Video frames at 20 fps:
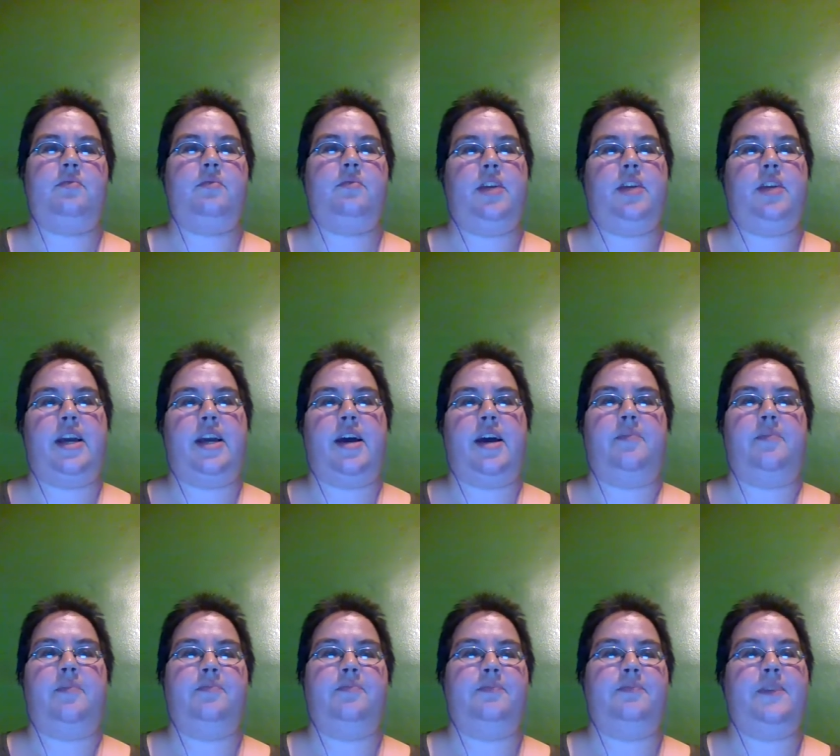yeah,
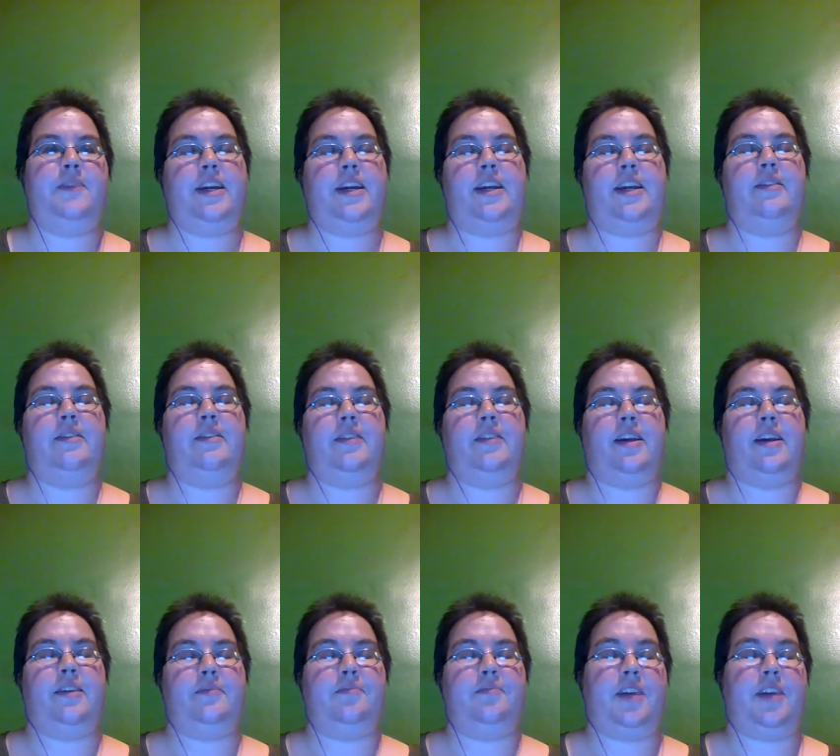again,
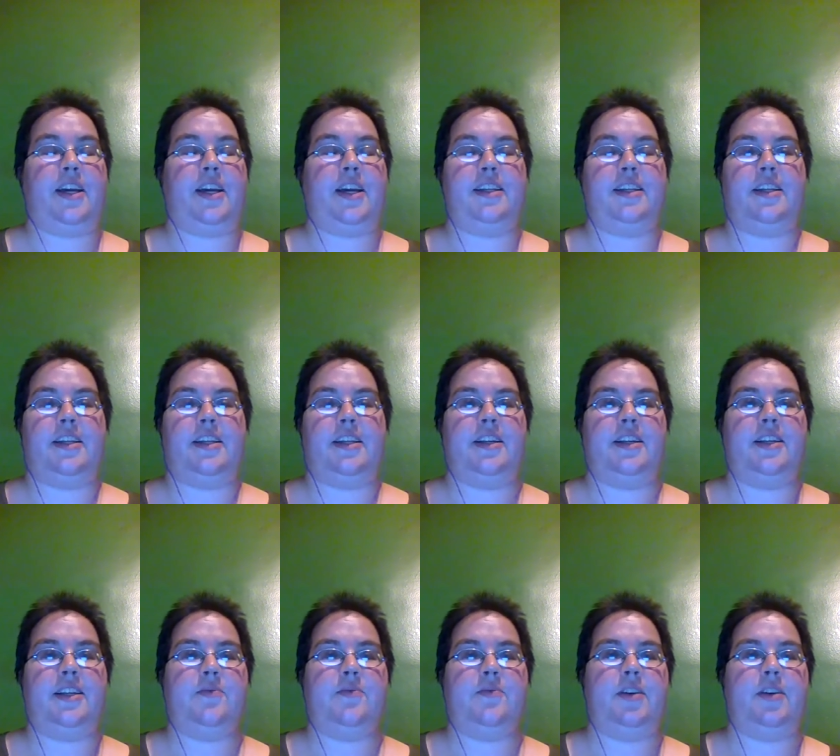like like I said, it
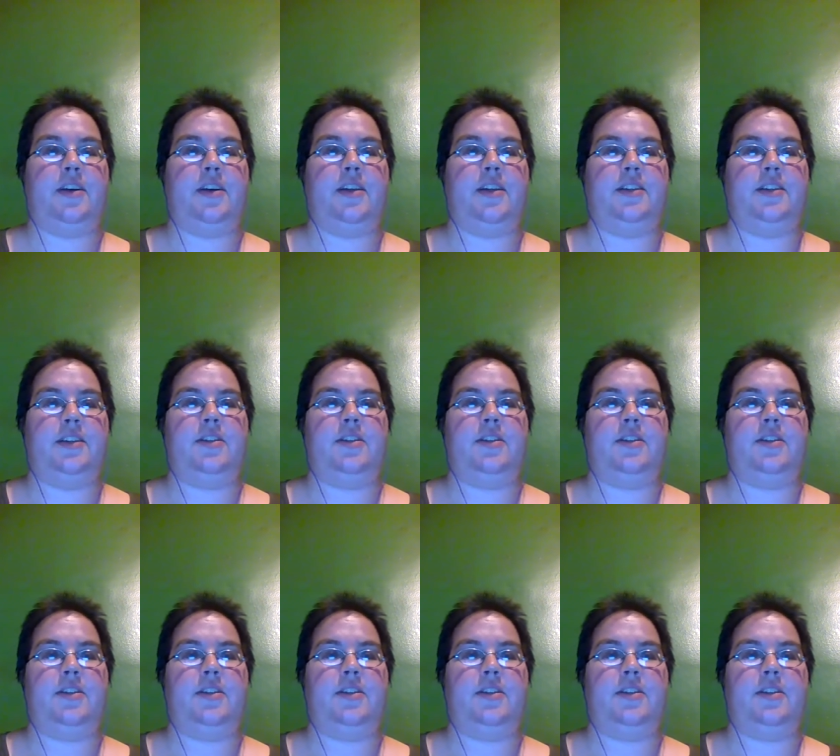is what it is.